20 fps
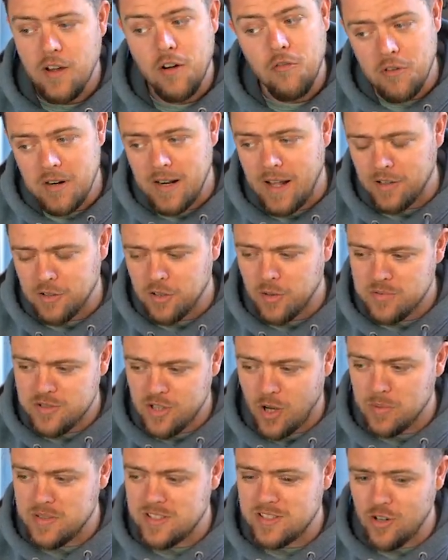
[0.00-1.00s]
Ronaldo up
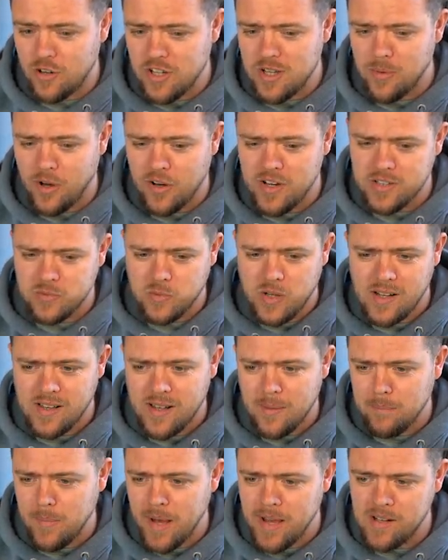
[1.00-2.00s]
top. Sonny Boy as well.
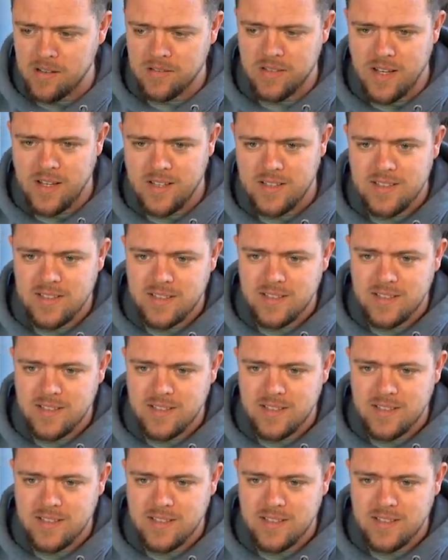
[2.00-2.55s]
And Bale. Nice.